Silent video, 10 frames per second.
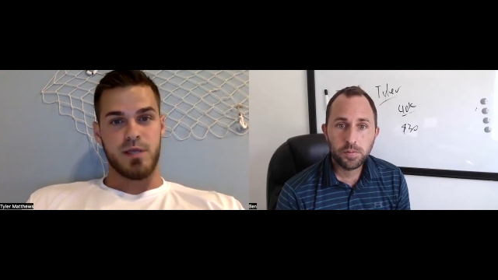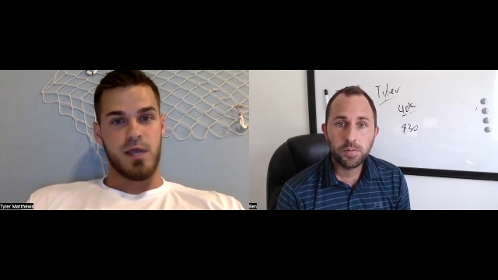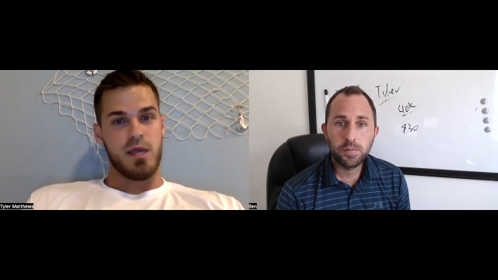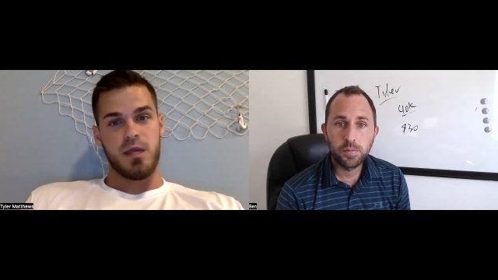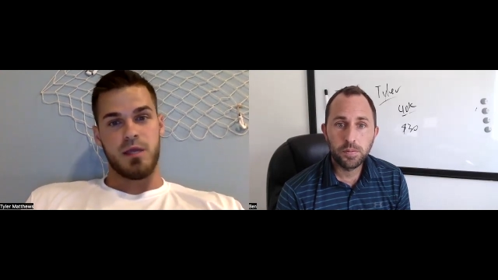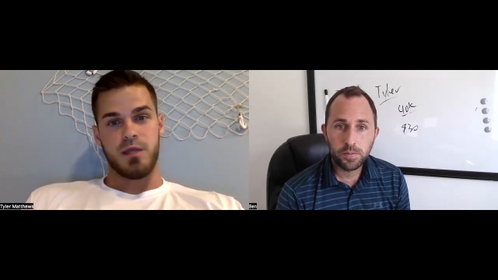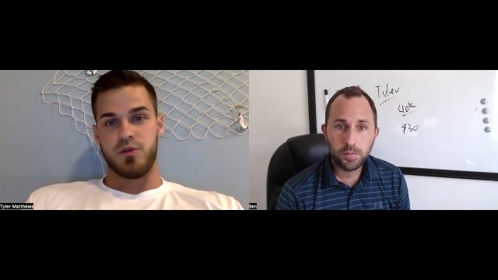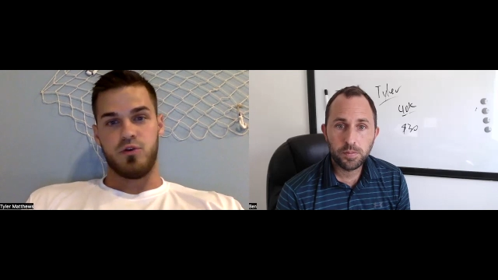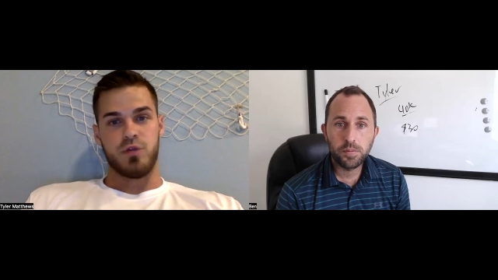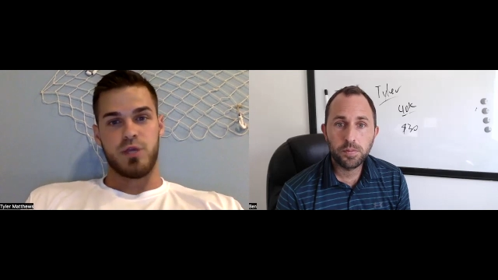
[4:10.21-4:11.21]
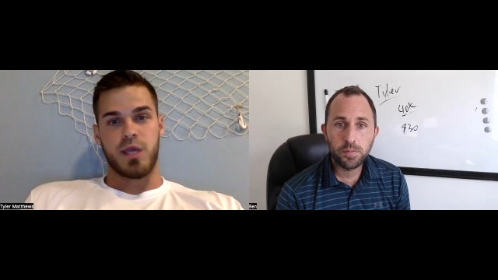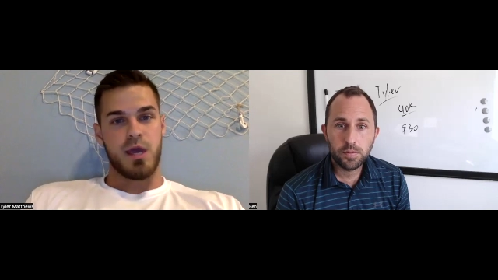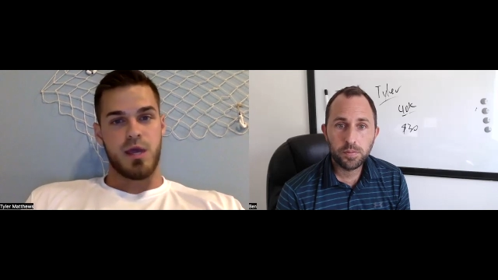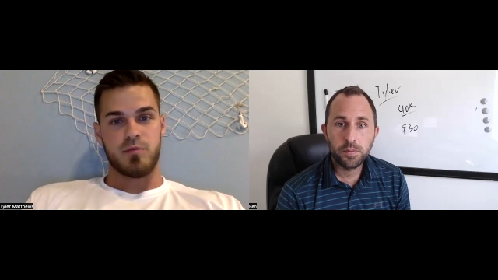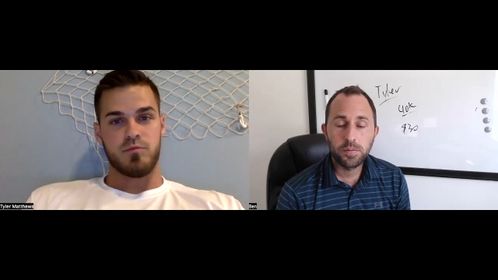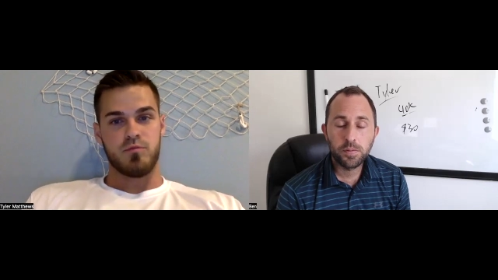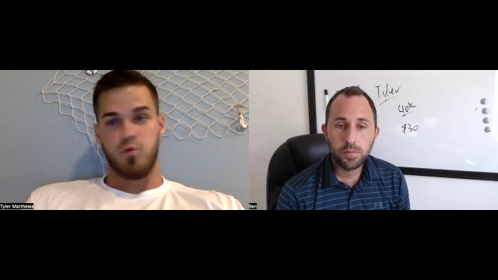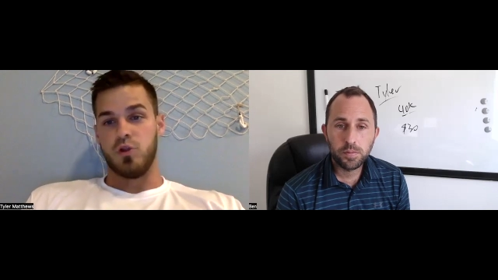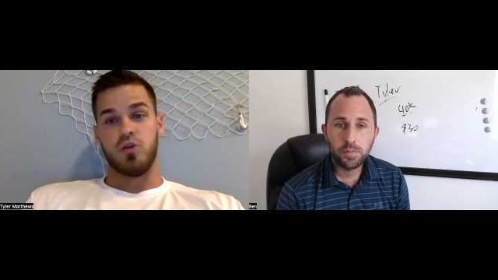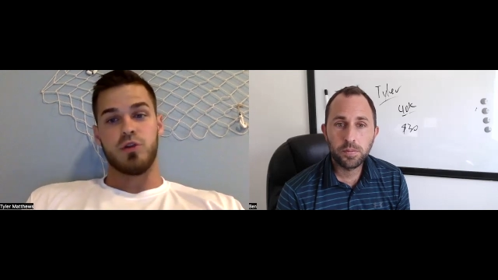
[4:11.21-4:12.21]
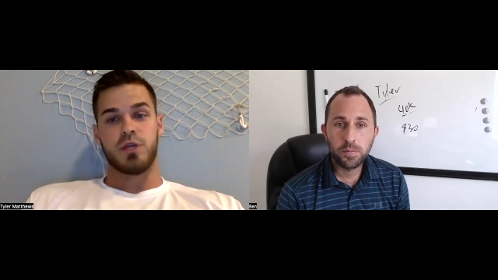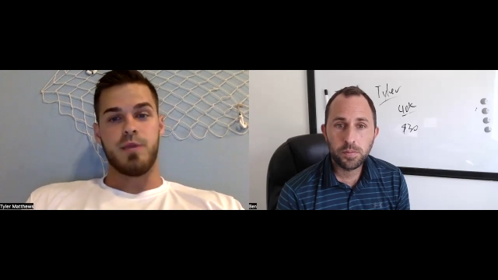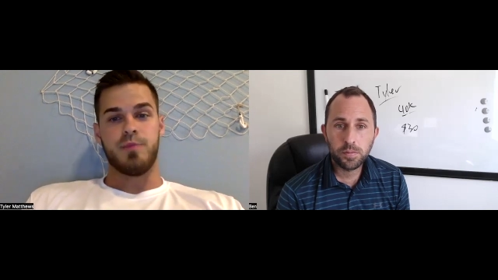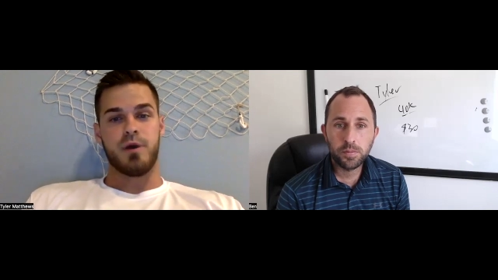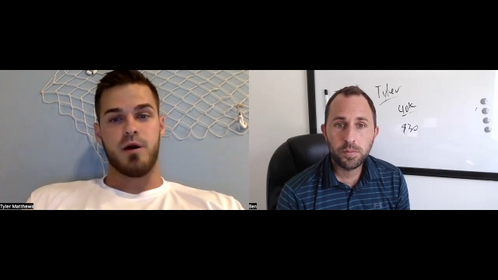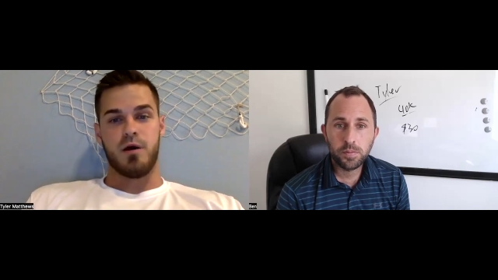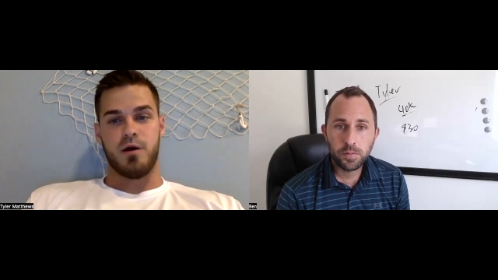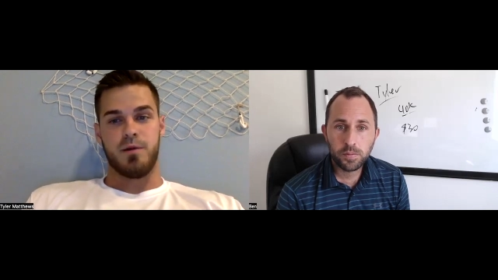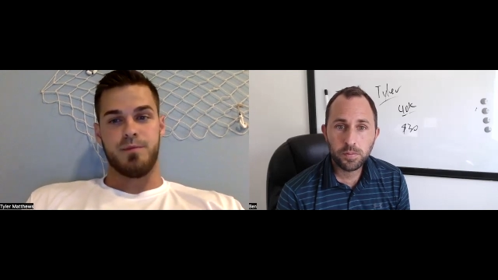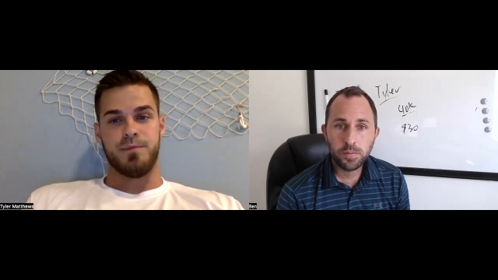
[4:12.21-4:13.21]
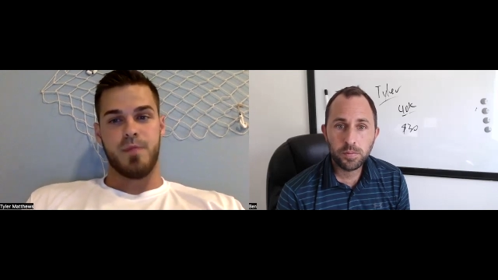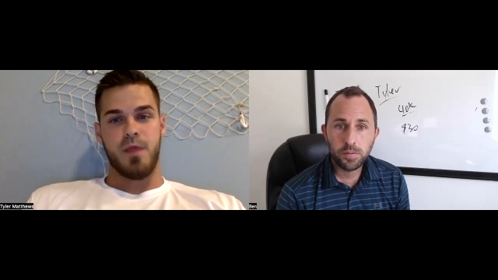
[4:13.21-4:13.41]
Speaker 1: and it'll only get we'll only keep um,